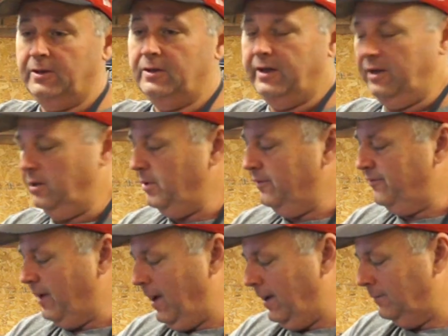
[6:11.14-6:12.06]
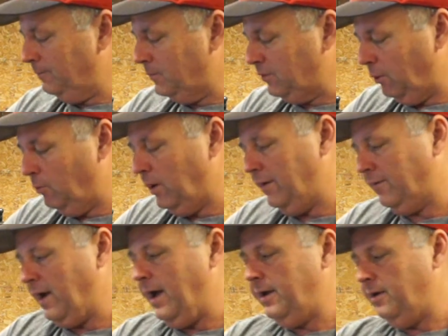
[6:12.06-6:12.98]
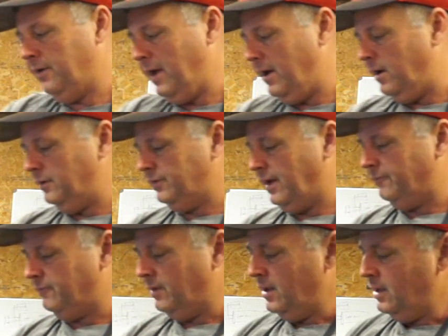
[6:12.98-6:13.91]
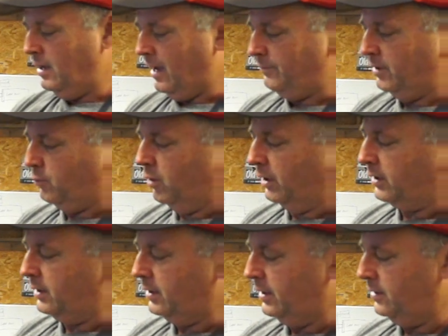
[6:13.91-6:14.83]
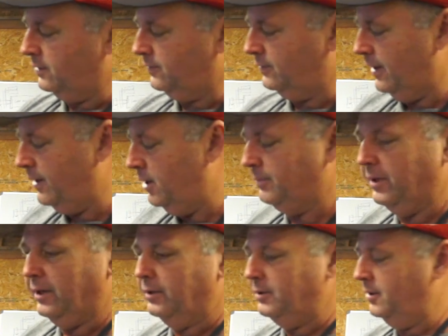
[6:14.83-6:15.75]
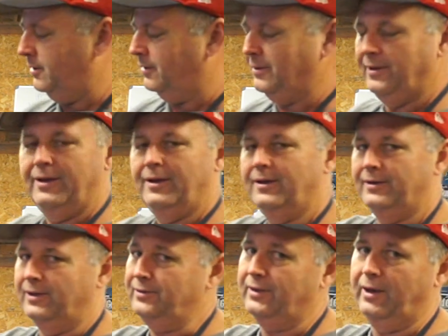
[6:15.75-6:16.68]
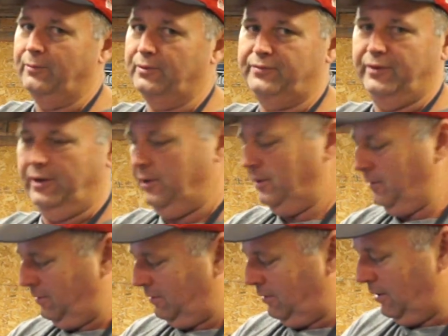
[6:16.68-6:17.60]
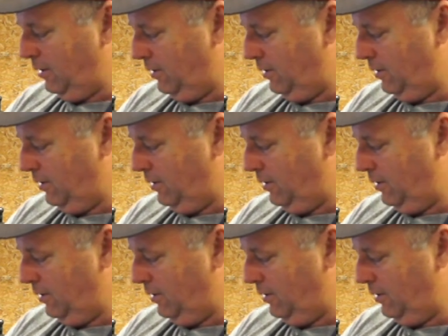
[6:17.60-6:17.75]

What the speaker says: and it'll be fine. So what I've got here now is I've been working getting this set up now. This thing was fun.